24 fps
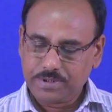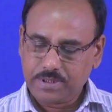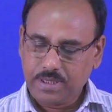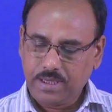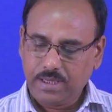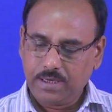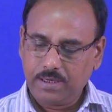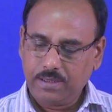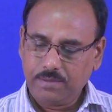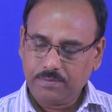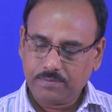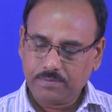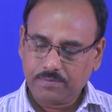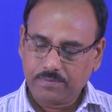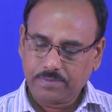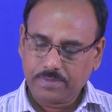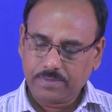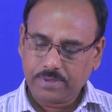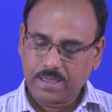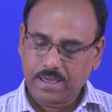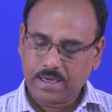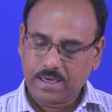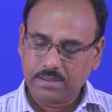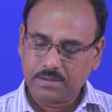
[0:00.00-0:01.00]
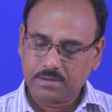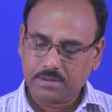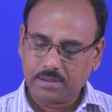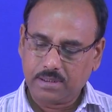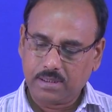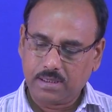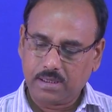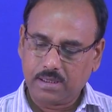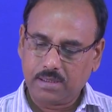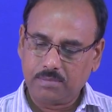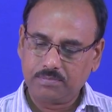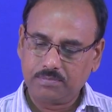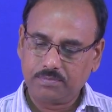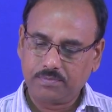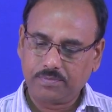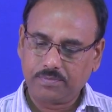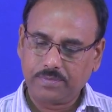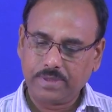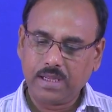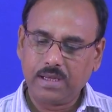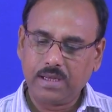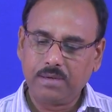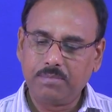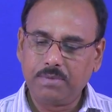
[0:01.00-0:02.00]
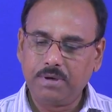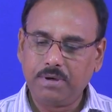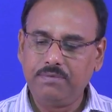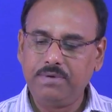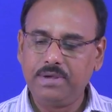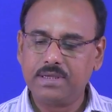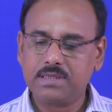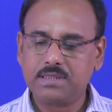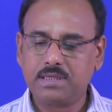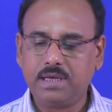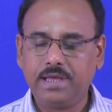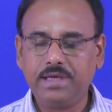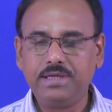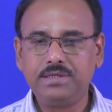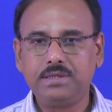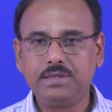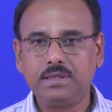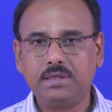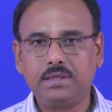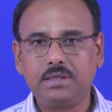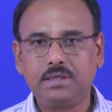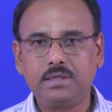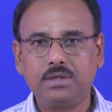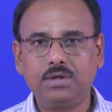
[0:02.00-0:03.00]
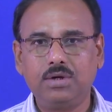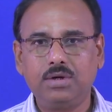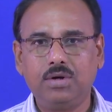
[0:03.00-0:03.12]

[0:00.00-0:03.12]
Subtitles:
seen that in previous lecture